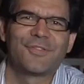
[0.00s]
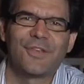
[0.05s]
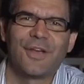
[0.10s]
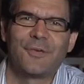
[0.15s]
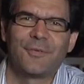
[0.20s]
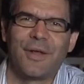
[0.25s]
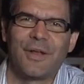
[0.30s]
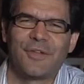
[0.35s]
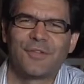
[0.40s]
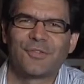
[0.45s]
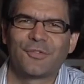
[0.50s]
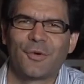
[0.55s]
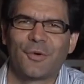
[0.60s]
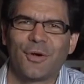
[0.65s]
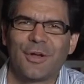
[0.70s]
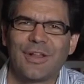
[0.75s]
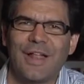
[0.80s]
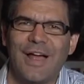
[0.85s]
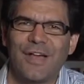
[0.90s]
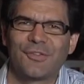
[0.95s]
Sun ran a
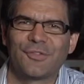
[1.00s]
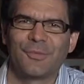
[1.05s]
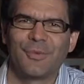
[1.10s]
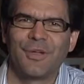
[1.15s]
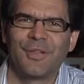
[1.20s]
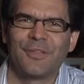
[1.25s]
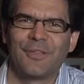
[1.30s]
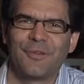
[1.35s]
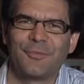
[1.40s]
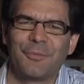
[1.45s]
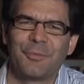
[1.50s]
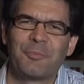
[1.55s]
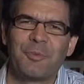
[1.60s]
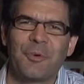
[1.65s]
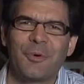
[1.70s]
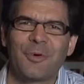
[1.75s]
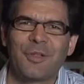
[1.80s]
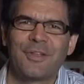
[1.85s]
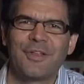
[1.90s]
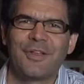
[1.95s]
story last week that
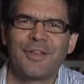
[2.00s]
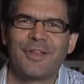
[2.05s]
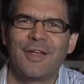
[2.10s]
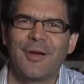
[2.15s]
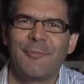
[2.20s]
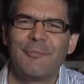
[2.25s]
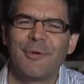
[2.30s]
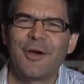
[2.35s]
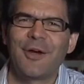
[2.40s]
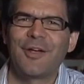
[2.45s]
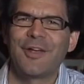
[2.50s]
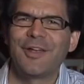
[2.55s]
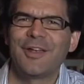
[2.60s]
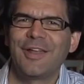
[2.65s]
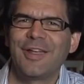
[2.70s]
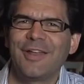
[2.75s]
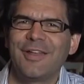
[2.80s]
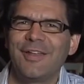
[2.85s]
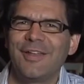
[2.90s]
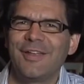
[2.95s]
reported that American
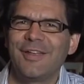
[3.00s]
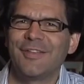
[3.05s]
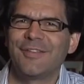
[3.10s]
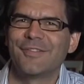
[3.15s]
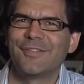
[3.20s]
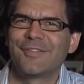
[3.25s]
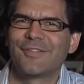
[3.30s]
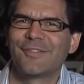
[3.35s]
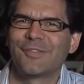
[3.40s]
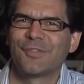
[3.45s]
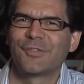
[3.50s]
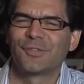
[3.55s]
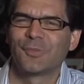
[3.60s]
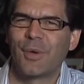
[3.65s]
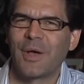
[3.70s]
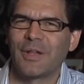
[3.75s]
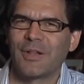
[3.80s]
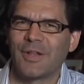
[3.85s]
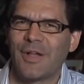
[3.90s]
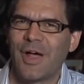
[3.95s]
Indians'
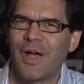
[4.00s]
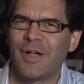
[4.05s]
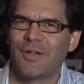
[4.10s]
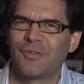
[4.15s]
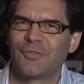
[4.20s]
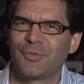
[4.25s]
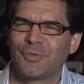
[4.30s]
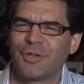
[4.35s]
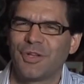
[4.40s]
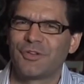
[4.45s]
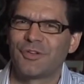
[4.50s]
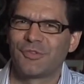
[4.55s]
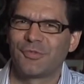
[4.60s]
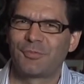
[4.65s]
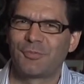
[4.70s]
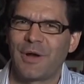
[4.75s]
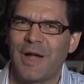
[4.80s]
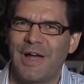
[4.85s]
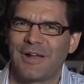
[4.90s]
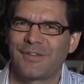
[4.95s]
sweat lodge religious
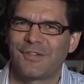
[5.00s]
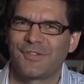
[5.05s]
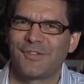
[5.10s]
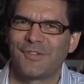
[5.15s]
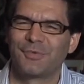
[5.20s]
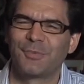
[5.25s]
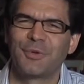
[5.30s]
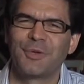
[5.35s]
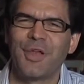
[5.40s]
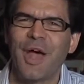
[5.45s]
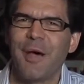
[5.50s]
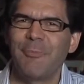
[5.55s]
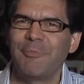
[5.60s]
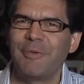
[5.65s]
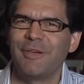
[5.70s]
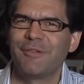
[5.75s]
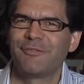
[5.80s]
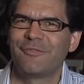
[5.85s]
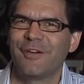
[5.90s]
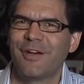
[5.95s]
practices would not
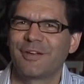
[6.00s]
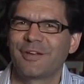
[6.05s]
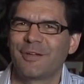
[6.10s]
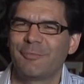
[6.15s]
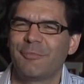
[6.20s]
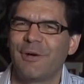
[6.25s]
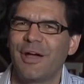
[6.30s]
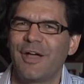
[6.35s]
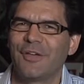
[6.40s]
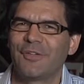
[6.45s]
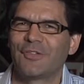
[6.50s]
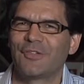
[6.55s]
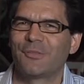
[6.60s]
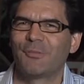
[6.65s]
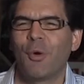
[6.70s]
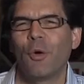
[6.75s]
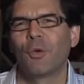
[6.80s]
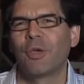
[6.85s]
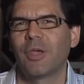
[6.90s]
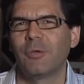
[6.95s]
be affected by a
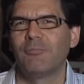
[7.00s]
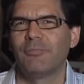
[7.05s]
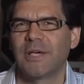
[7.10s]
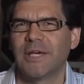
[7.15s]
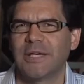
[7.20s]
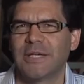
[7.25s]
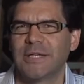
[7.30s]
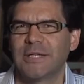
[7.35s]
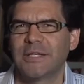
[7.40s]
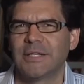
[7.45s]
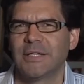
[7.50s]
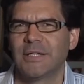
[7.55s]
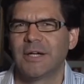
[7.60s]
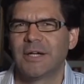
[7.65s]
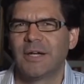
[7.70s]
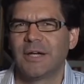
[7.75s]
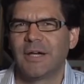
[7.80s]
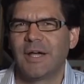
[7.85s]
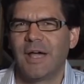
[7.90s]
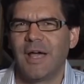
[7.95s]
smoking ban
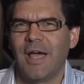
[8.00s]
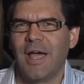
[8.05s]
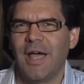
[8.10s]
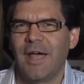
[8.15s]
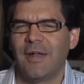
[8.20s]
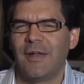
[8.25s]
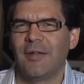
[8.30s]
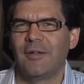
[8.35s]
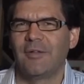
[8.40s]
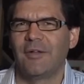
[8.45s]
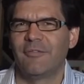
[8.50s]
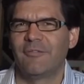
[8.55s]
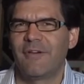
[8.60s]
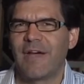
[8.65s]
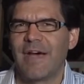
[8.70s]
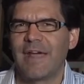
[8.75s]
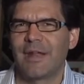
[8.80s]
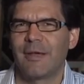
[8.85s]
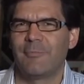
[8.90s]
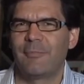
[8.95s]
at
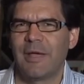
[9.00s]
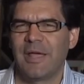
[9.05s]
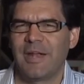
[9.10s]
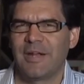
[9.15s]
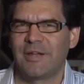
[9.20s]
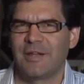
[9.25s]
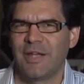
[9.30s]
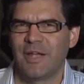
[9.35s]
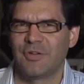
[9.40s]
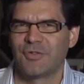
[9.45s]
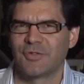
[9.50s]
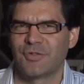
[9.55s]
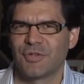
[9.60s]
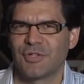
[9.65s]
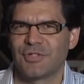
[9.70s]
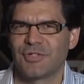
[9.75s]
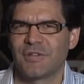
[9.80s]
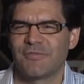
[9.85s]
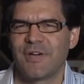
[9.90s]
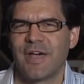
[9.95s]
Nevada
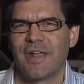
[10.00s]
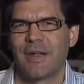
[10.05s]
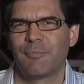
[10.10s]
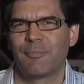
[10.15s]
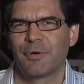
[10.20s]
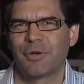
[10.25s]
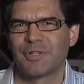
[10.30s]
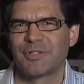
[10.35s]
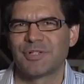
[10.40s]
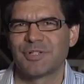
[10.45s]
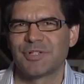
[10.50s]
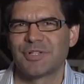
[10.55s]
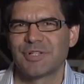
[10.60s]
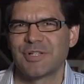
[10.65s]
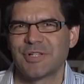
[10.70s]
penitentiaries, Nevada prisons.